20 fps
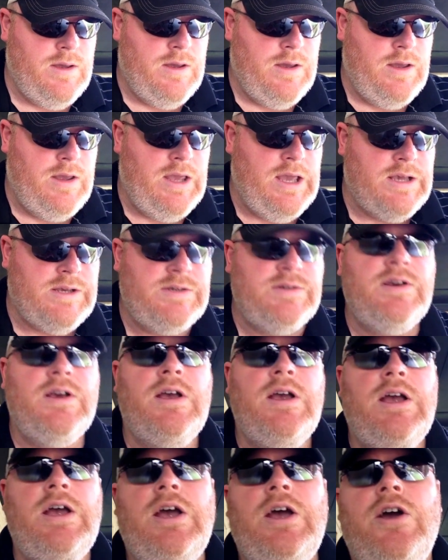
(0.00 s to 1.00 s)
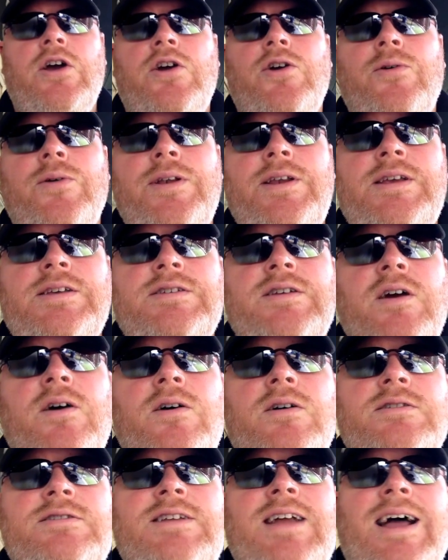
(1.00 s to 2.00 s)
Yes,
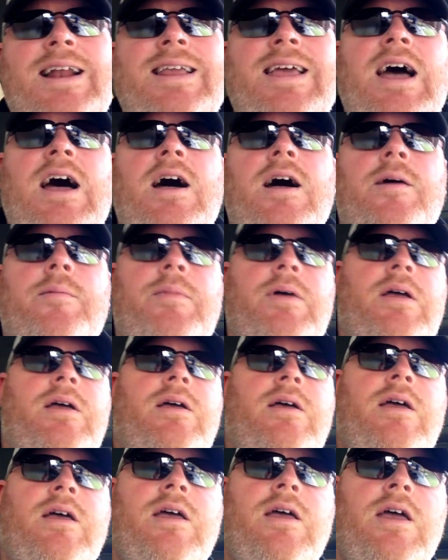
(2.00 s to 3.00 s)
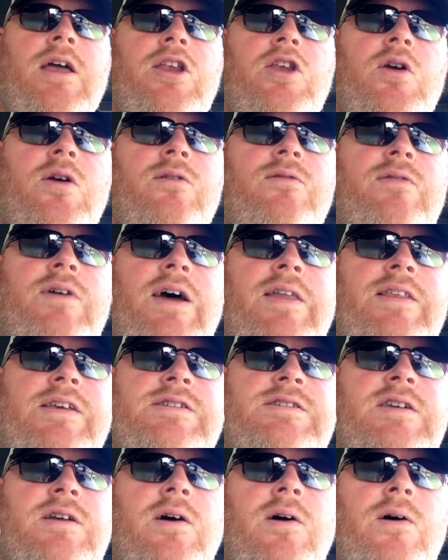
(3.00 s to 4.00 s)
CorrentiCigars.com, and you can find this
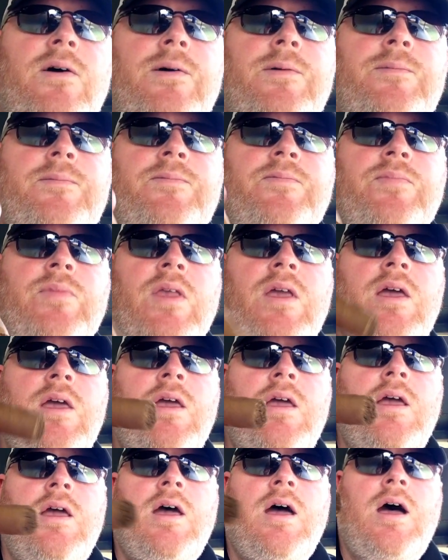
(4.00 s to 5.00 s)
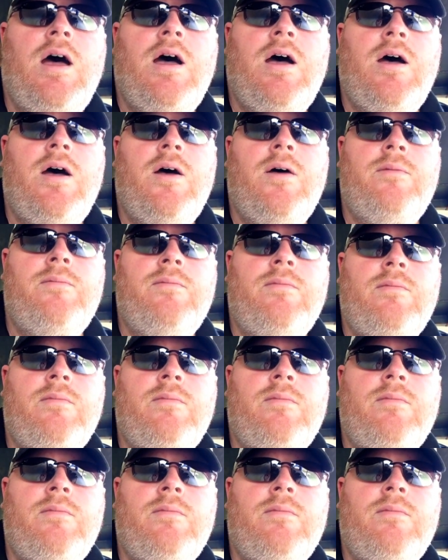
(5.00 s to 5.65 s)
cigar. The